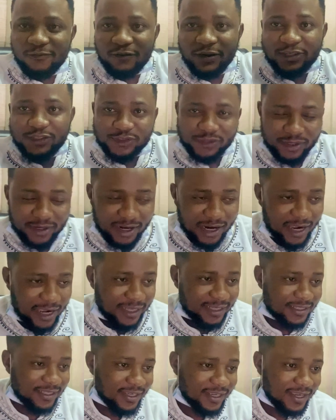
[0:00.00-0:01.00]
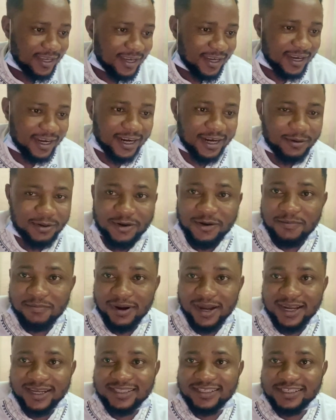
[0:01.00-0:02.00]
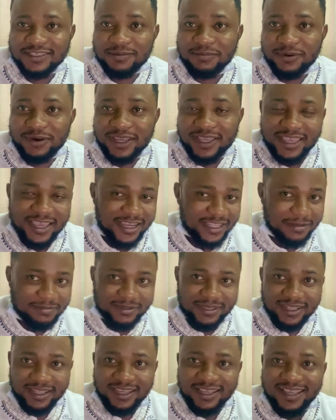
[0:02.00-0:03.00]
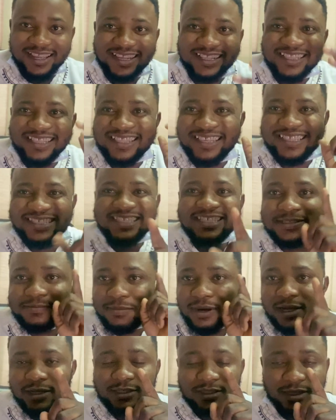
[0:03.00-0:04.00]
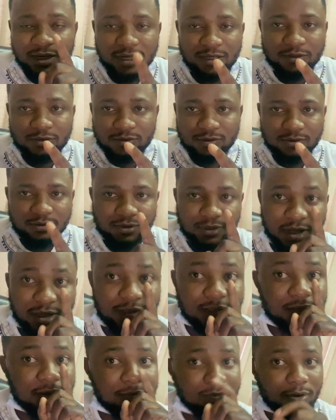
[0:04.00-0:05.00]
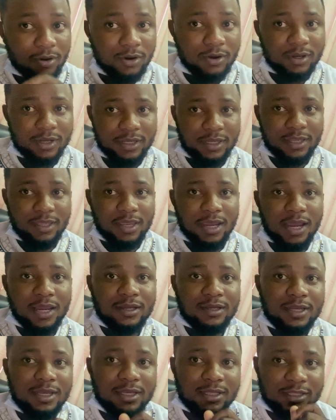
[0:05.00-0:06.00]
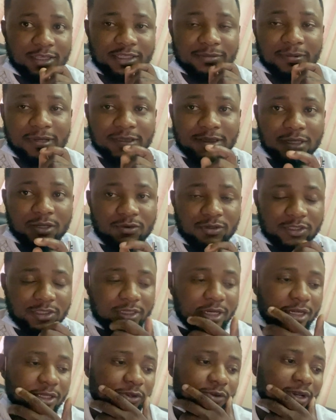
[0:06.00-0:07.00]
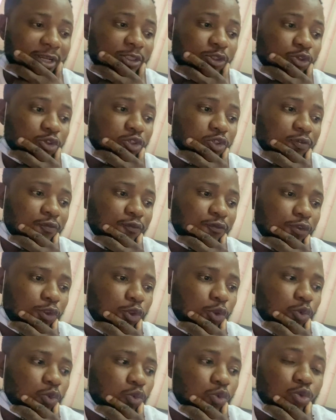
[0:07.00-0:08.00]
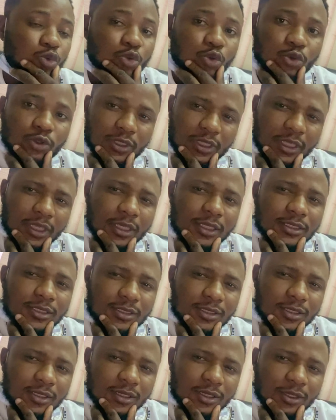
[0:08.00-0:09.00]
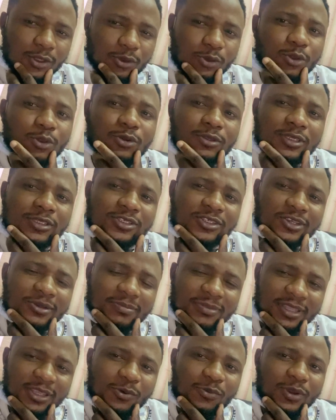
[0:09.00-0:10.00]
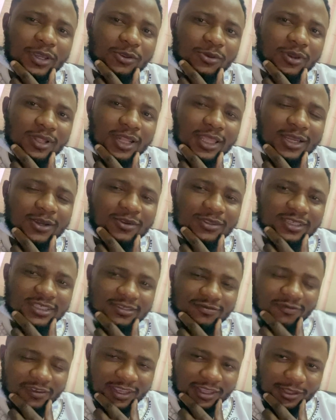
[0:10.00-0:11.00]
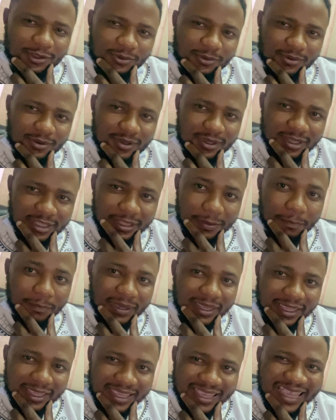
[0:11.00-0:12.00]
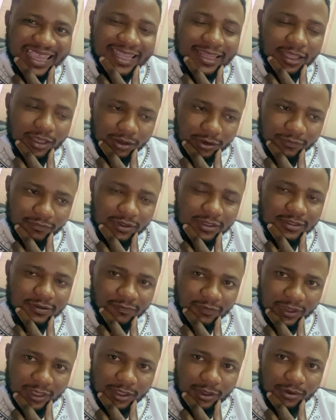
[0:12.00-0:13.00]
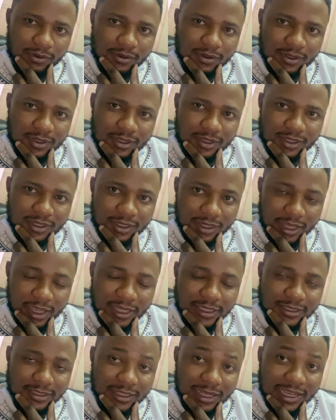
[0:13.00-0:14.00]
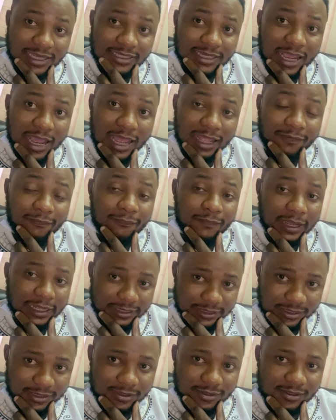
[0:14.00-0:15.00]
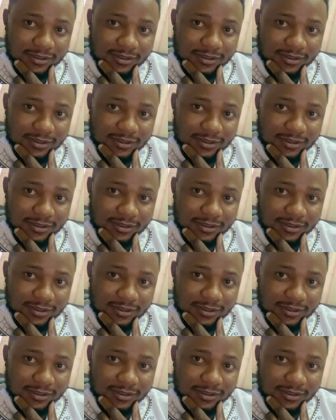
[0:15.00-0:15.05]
victory guys uh welcome back this is boy yeah, adams link and this is my channel ninja boy yeah this is my second channel and those of you who notice you notice something when you click on this video the beginning of this video yes that is hard. facts